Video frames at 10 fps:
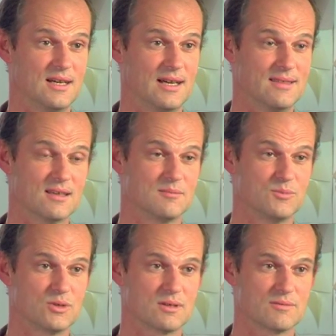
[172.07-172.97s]
I think a
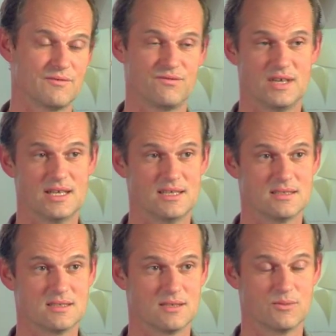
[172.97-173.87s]
more
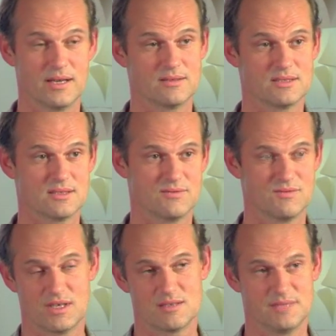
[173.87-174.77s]
refined awareness of
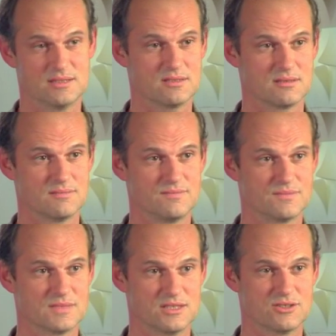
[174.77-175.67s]
environmental
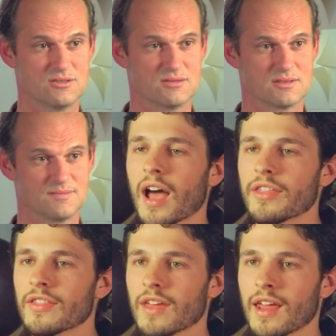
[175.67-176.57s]
issues. I
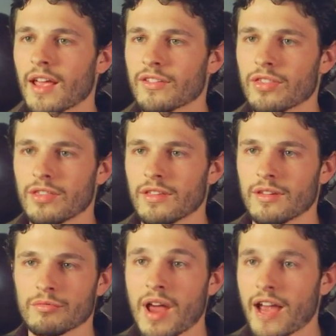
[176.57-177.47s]
think that as
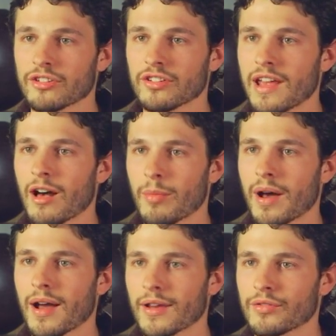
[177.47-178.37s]
the rationale
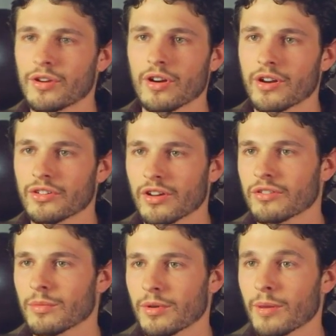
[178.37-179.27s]
behind green
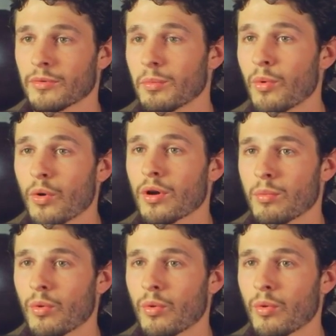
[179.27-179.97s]
architecture becomes more and